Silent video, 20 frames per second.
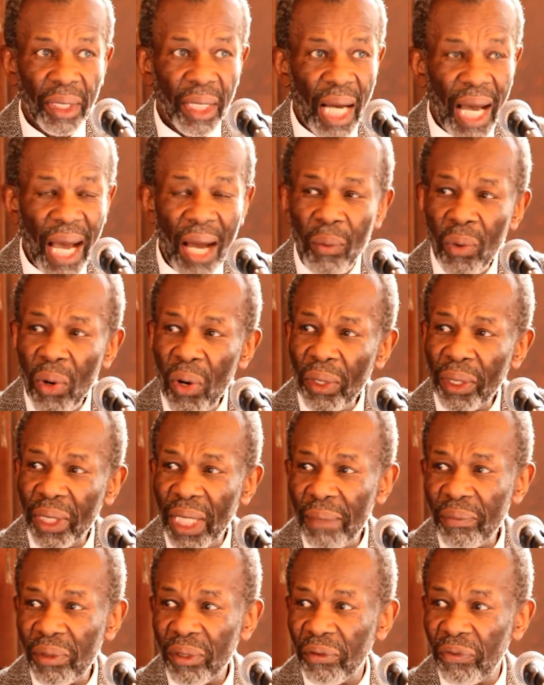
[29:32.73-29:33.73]
I want
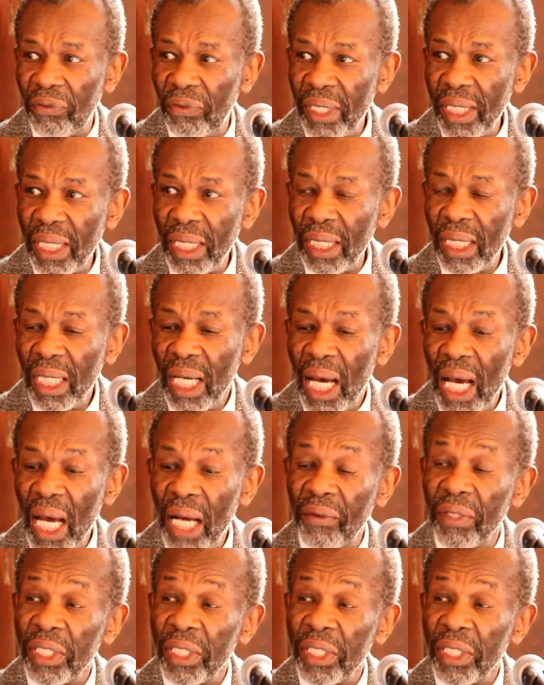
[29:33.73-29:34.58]
them to feel a